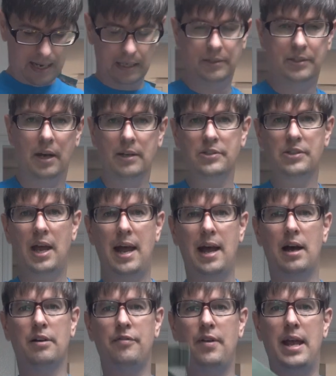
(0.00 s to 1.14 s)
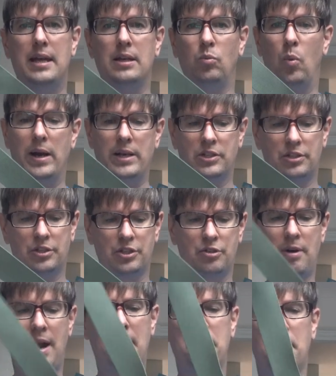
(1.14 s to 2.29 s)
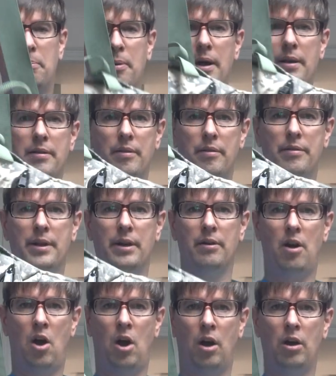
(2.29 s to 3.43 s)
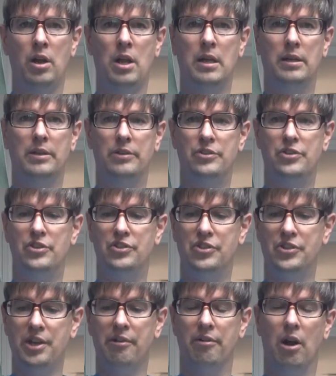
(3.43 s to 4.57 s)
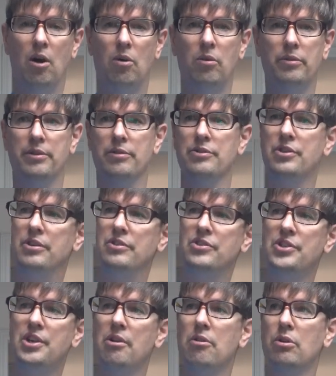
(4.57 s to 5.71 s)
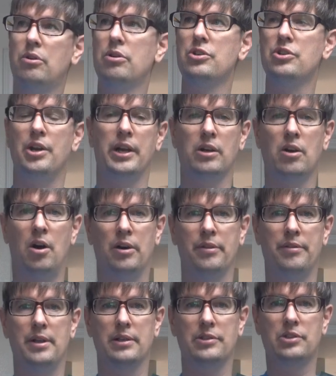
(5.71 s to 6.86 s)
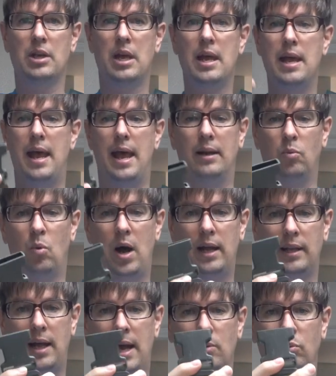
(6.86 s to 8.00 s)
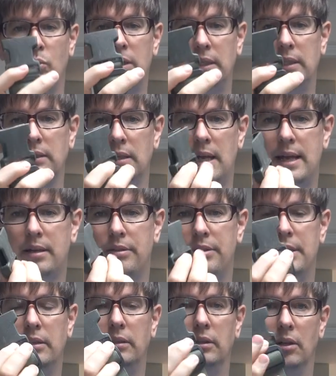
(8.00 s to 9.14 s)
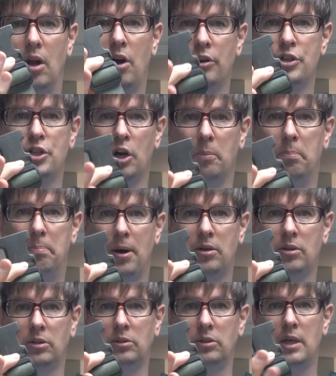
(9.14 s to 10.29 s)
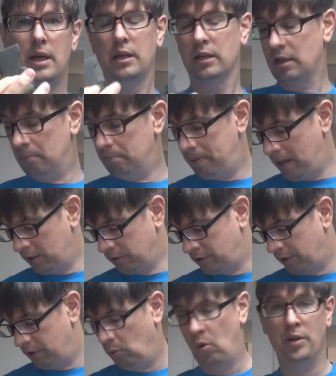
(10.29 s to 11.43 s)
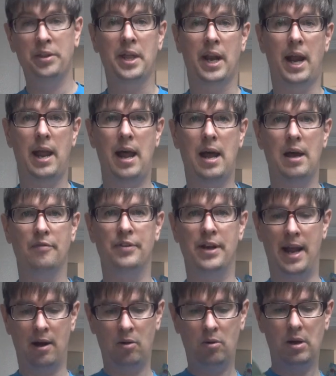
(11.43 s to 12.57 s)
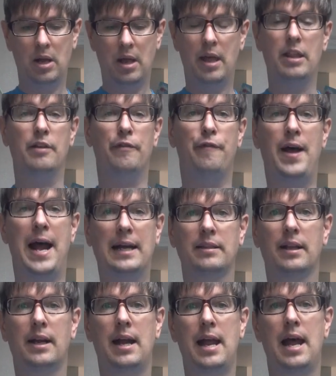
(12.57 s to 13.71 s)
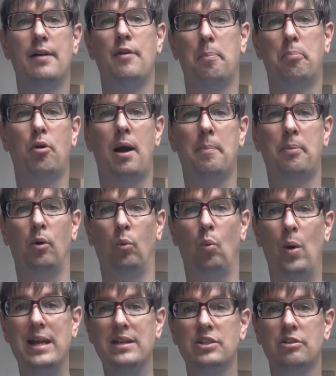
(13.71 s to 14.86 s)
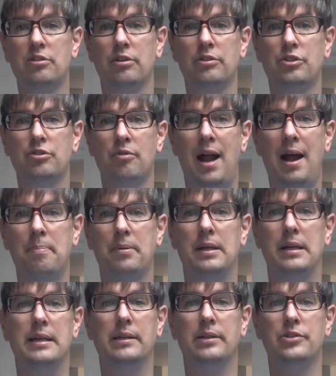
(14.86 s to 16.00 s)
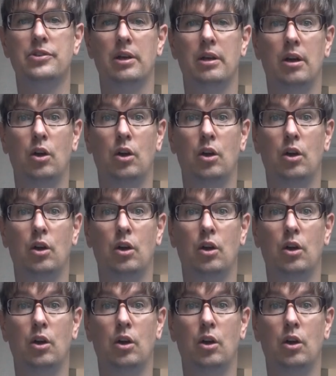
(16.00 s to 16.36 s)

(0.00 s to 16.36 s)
it does have a waist strap, but there's zero cushioning on this. And while I really like the larger buckle compared to the one that I have now, the fact that I have a proper waist strap is